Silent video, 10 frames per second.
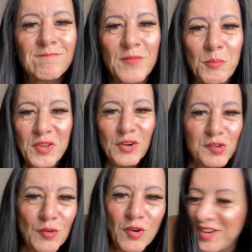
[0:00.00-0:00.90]
With her
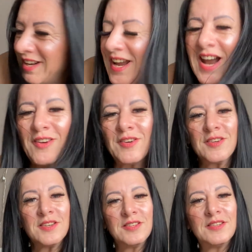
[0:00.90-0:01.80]
sword in the air.
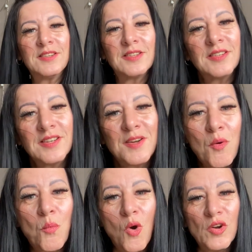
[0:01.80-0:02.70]

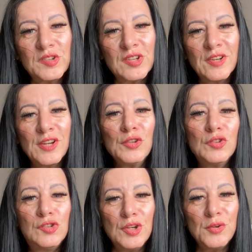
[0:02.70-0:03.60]
What
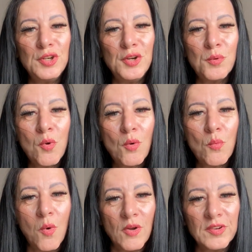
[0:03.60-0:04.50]
do you
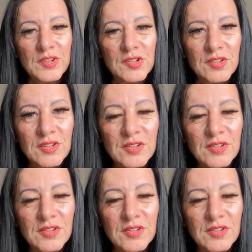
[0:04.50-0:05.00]
want?